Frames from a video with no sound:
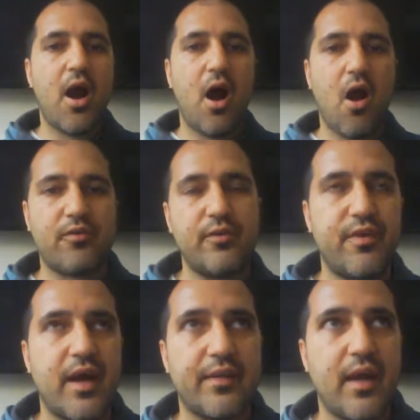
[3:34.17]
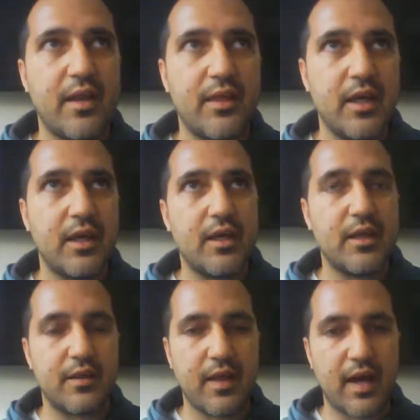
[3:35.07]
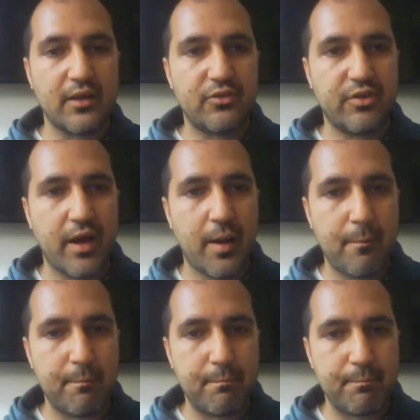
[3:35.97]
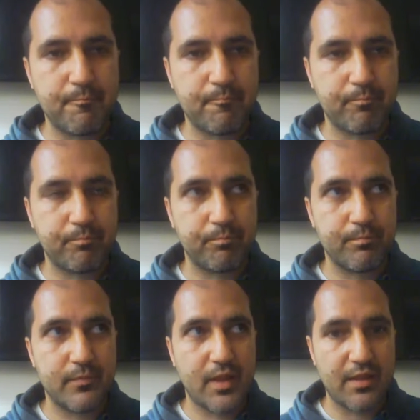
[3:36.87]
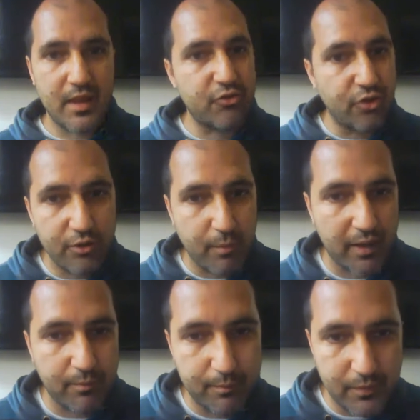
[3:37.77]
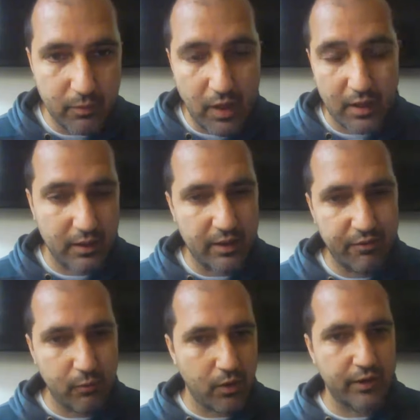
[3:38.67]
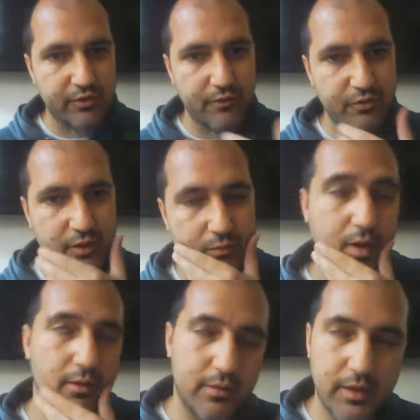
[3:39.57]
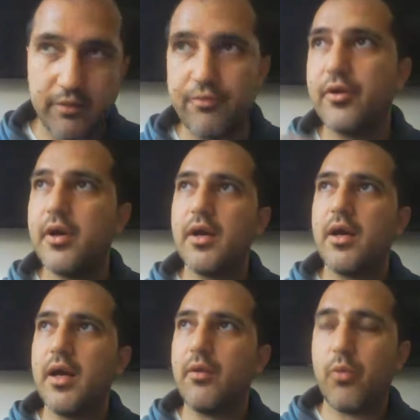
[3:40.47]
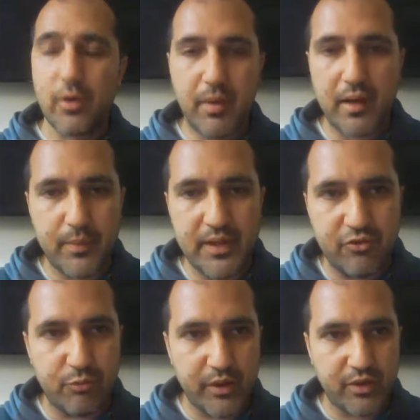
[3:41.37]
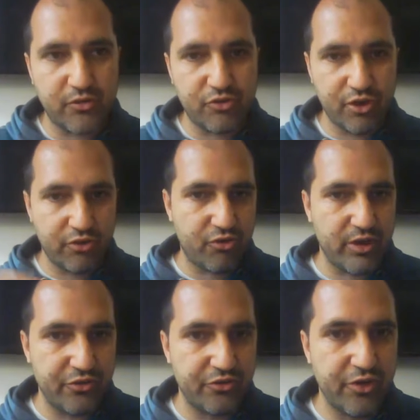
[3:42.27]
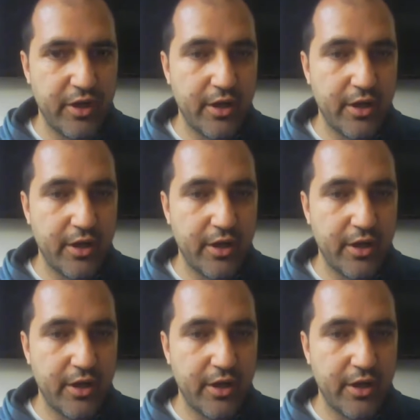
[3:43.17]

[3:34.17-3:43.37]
of the fact that I think that this could make, well, if it worked, obviously, well, if it would make peace, because countries